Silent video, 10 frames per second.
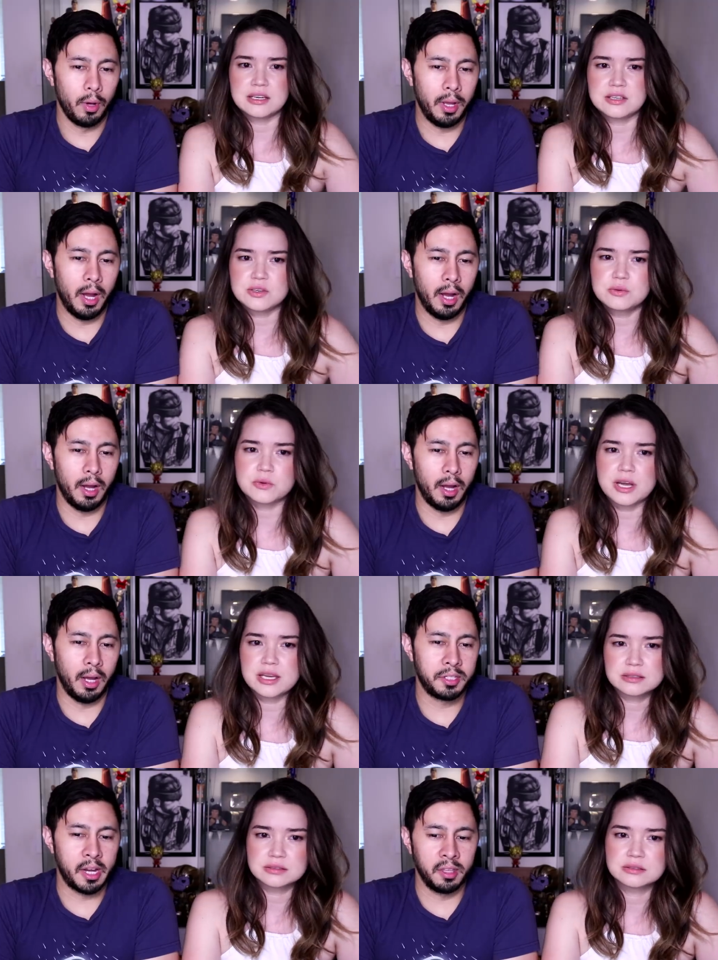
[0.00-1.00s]
Speaker 1: in his own way. I
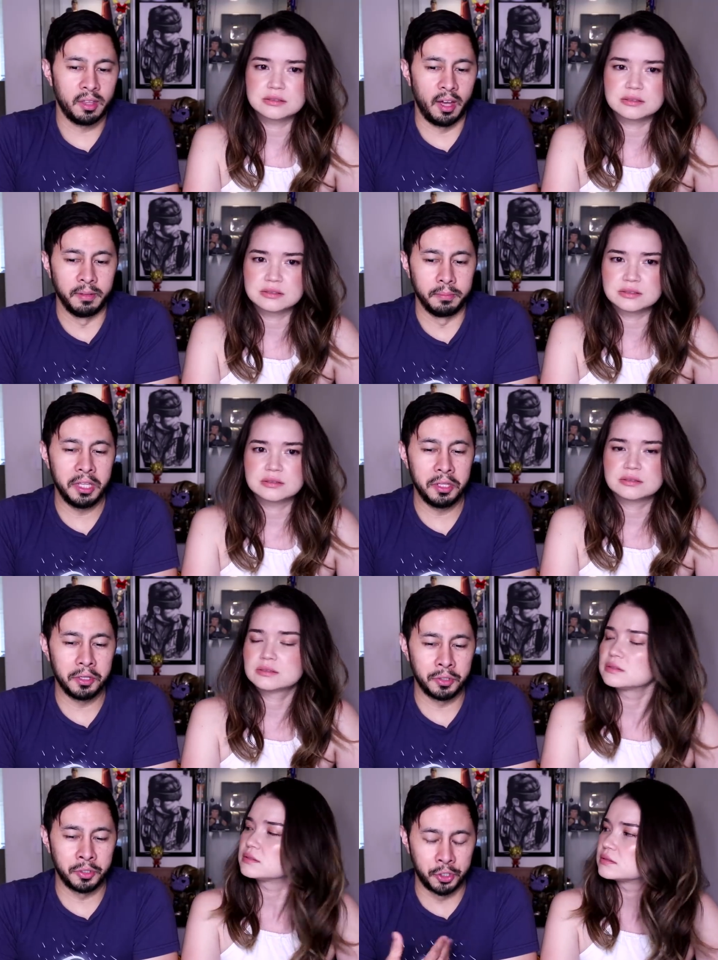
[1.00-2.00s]
Speaker 2: second that. In the
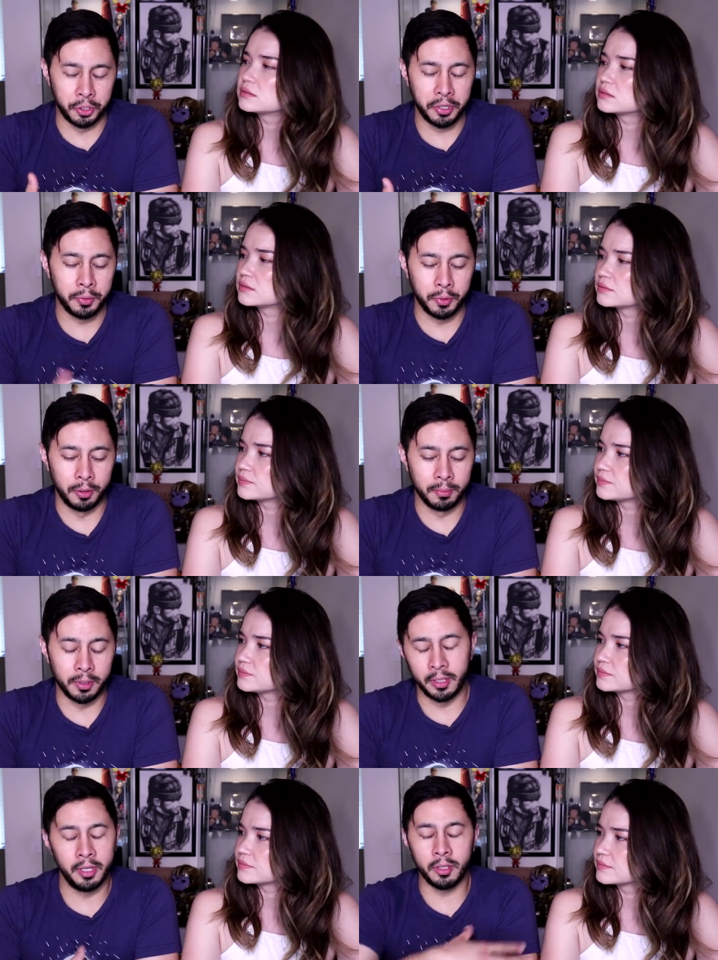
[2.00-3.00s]
jury room, or
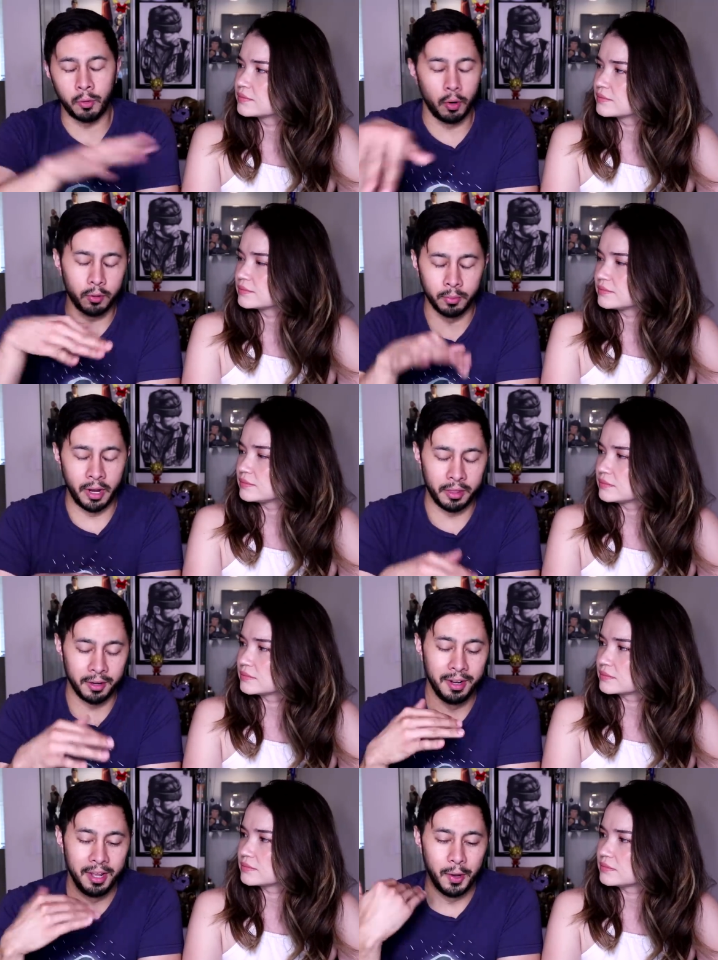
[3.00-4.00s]
in the courtroom rather,
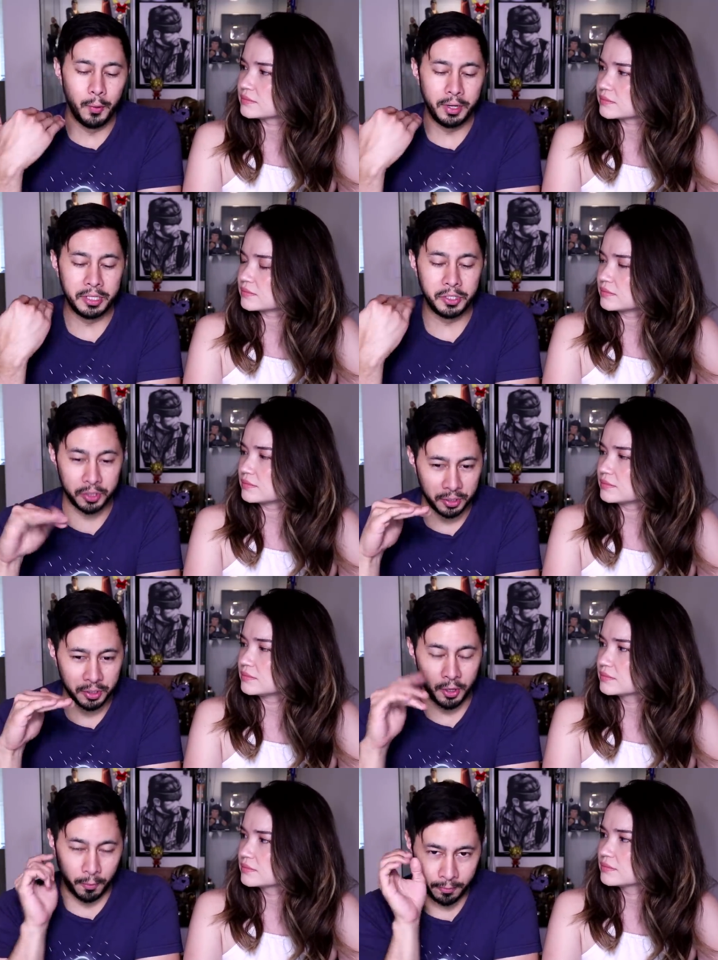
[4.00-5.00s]
when he's you
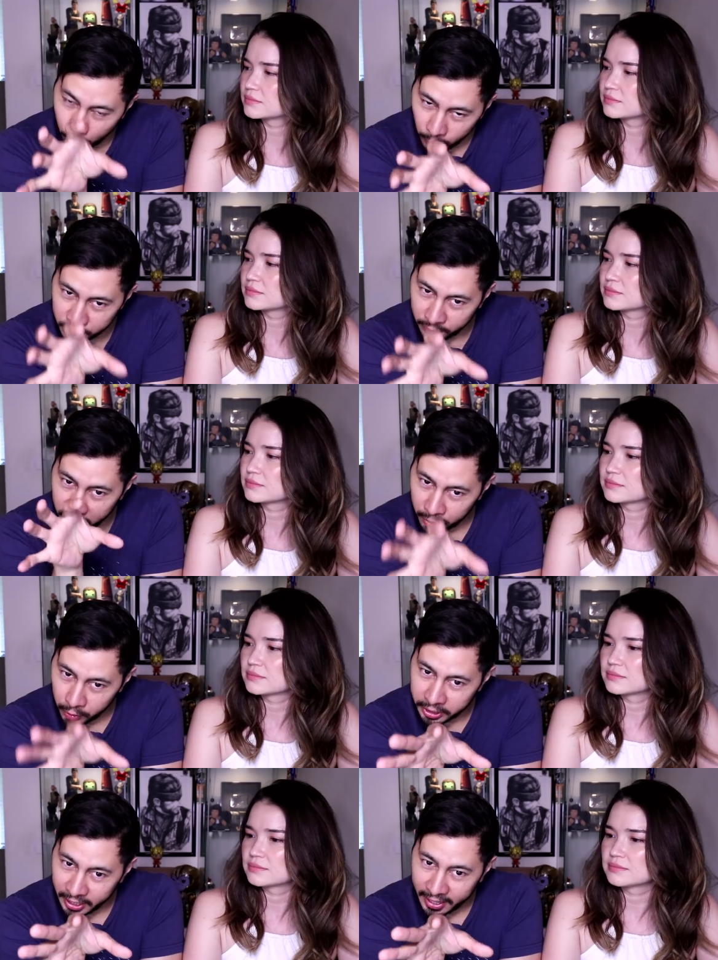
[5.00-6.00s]
know forcefully
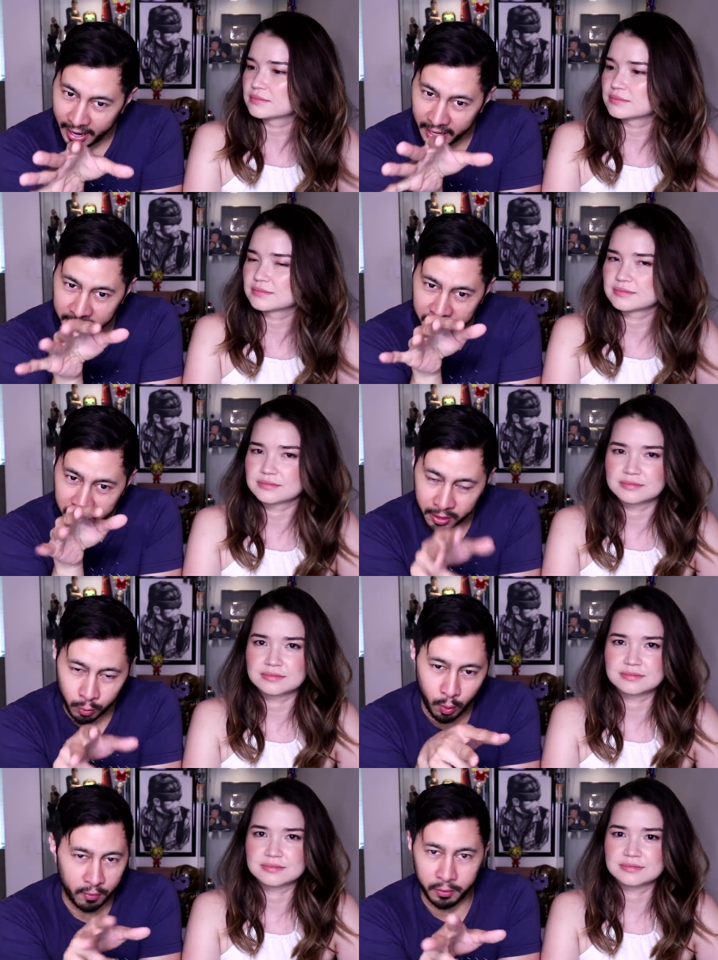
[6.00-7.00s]
looking at the,
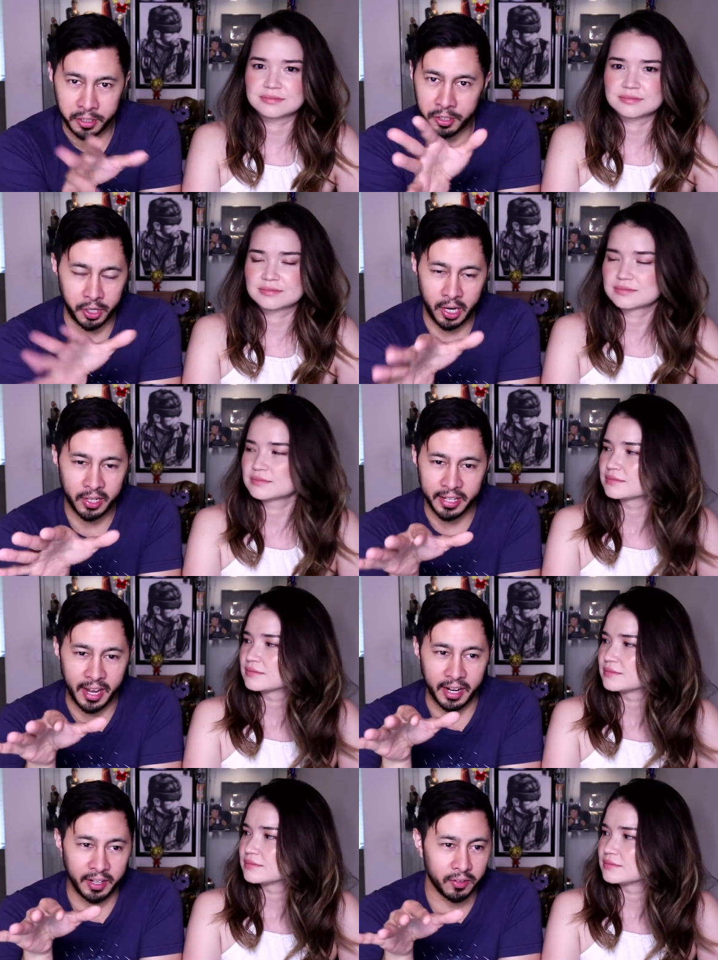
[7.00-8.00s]
whoever he's
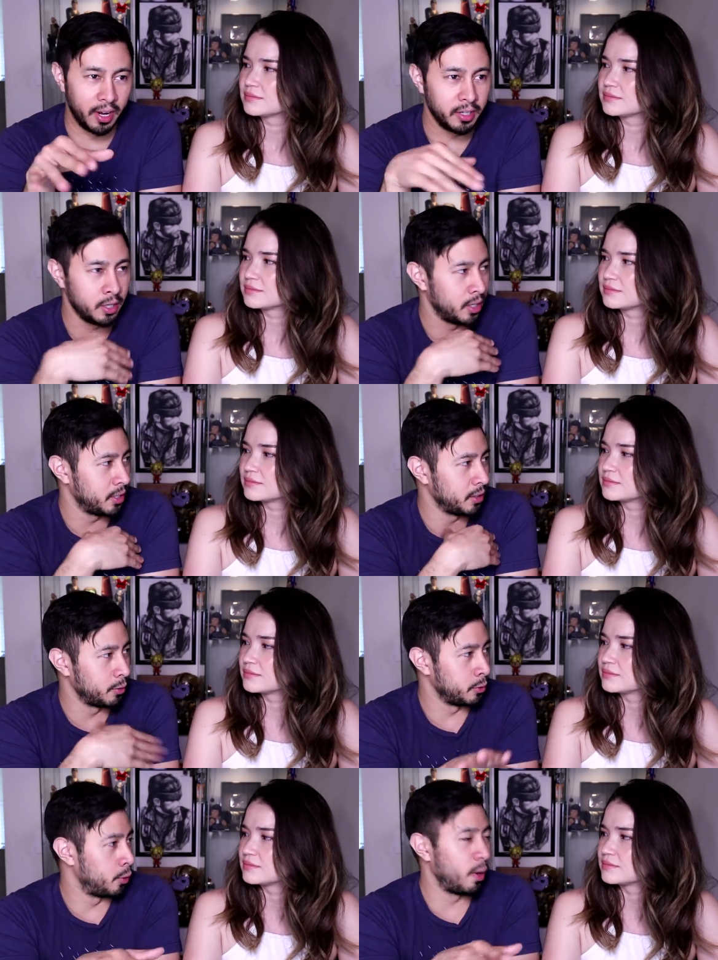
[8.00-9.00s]
interrogating, right? Uh,
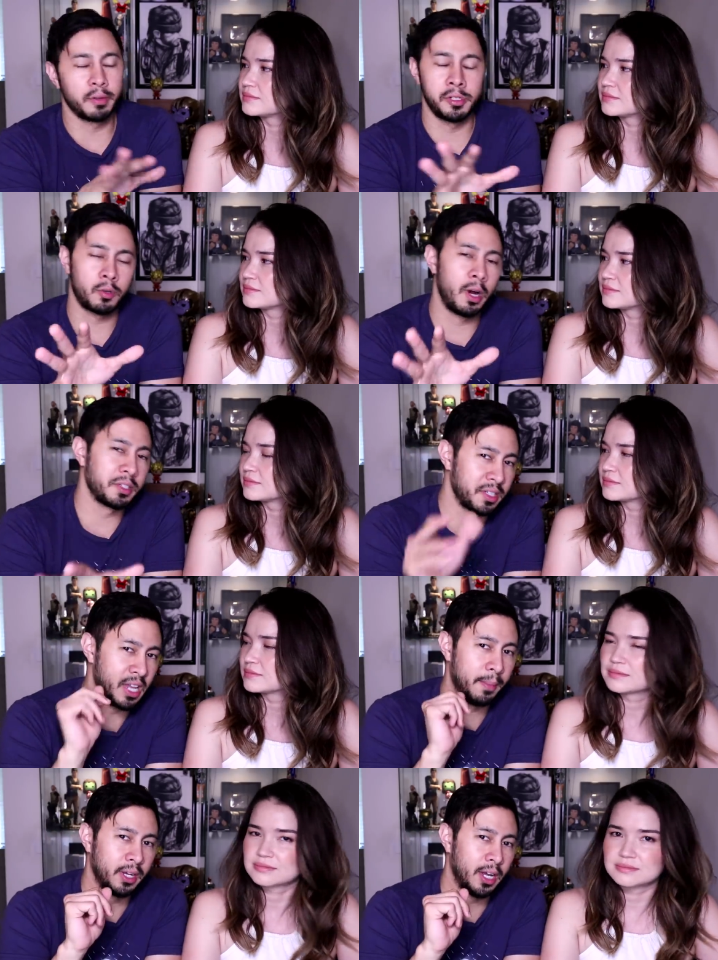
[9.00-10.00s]
whoever he's
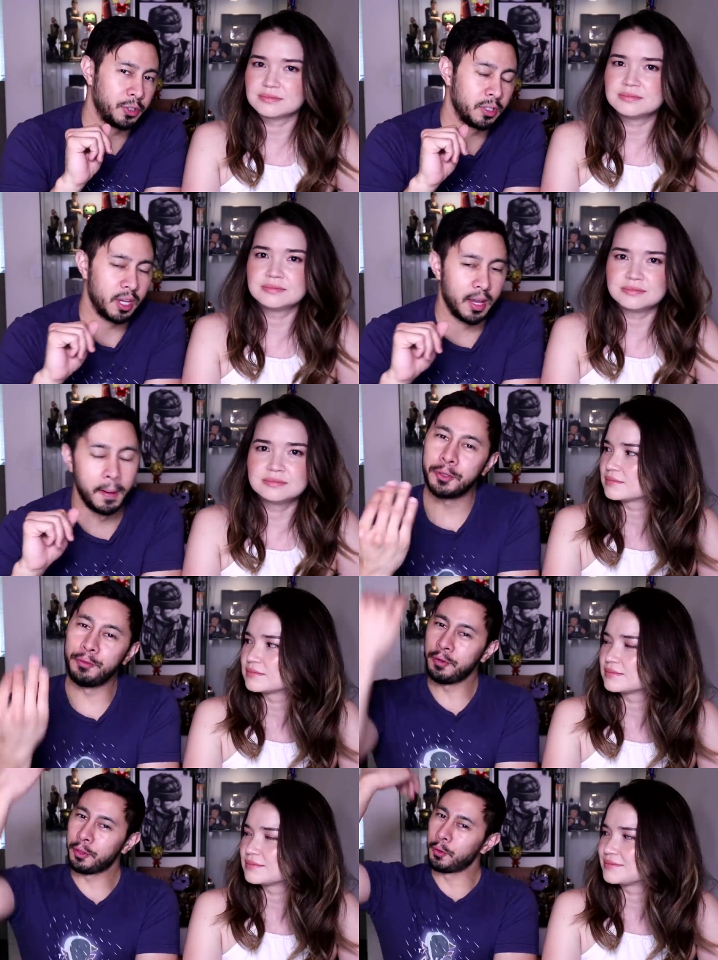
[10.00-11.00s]
cross-examining, I should mm -hmm. say. Mm-hmm. You
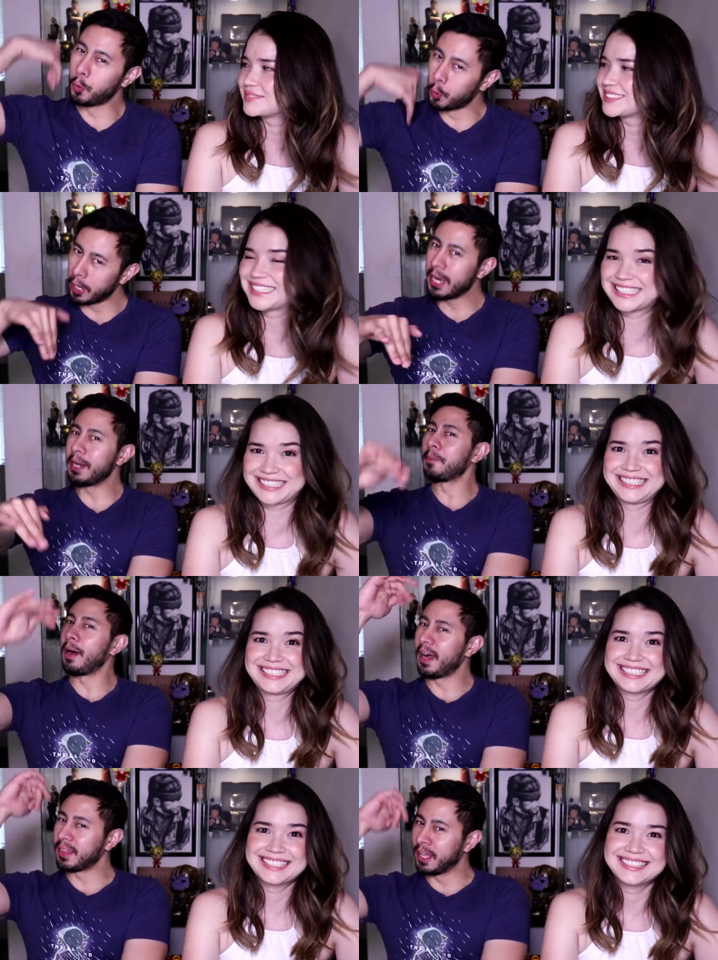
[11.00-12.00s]
feel the weight
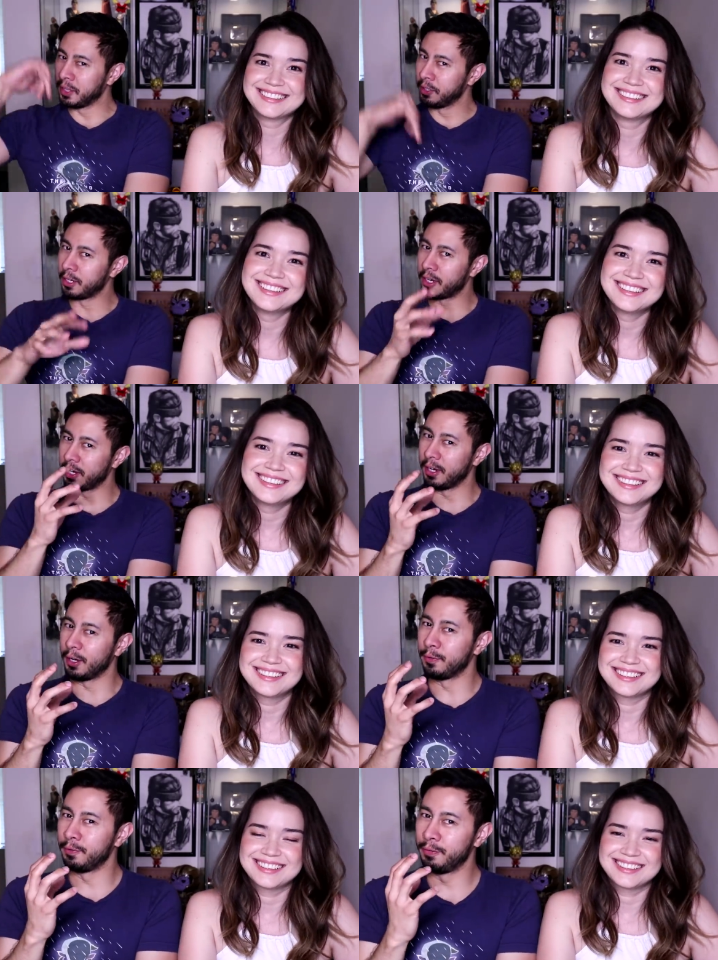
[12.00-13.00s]
behind that look
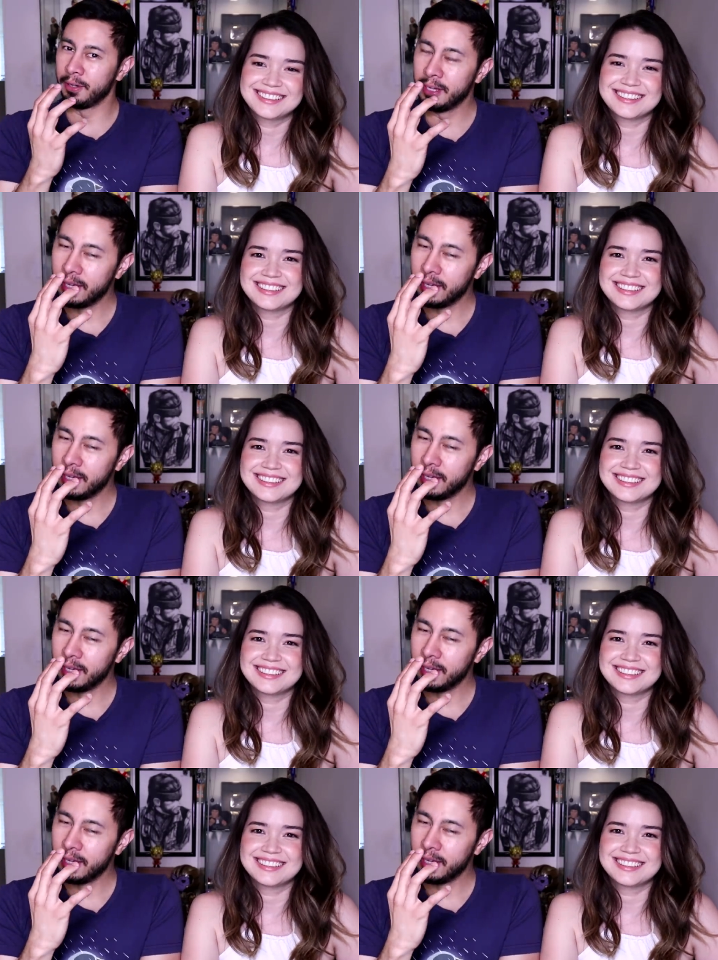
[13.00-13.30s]
of